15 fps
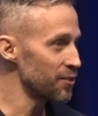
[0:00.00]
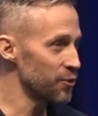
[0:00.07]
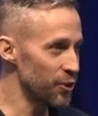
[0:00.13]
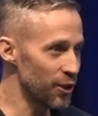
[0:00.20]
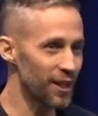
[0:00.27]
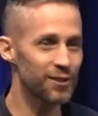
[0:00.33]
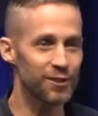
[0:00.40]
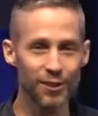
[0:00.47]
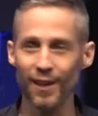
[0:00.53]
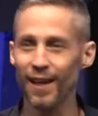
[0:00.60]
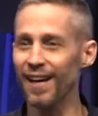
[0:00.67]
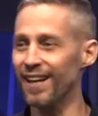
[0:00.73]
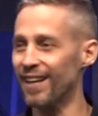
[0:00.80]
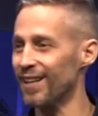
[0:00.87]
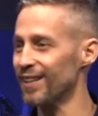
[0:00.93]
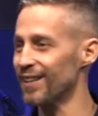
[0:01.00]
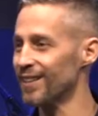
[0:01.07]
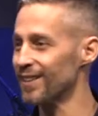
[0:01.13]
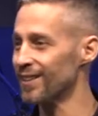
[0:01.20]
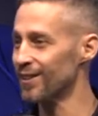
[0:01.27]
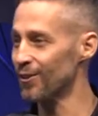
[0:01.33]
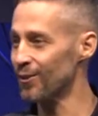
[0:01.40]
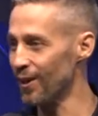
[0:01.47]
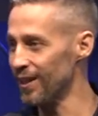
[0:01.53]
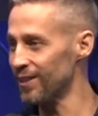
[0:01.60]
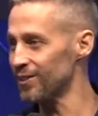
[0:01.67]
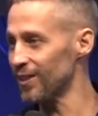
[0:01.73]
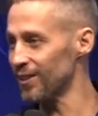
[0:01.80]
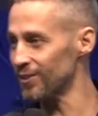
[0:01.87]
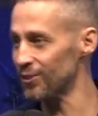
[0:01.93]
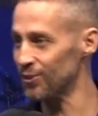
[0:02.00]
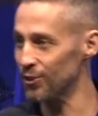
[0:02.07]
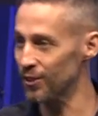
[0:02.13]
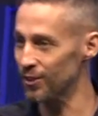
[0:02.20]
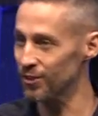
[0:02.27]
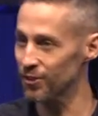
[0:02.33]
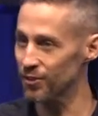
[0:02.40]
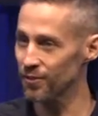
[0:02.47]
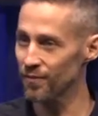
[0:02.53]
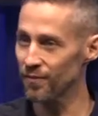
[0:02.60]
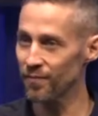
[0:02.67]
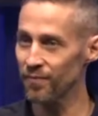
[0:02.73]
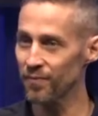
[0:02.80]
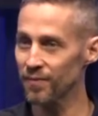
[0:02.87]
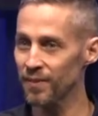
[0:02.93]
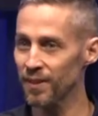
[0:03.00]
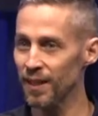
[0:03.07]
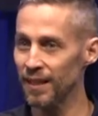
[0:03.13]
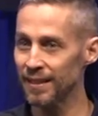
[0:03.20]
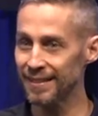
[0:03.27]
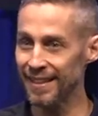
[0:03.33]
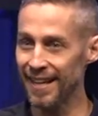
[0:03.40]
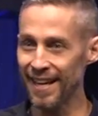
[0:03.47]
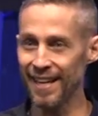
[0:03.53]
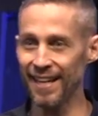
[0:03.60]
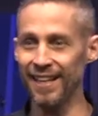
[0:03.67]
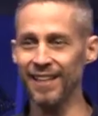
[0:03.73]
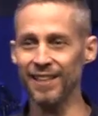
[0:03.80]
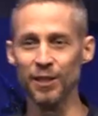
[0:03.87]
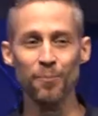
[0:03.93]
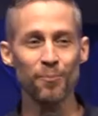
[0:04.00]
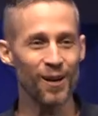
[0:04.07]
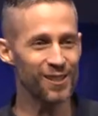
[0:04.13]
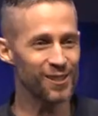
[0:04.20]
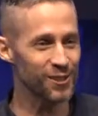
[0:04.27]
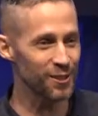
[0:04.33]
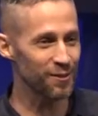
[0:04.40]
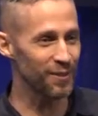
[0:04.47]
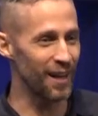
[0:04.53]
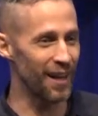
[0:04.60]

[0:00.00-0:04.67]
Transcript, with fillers: just like Christ does the church. Today, in the presence of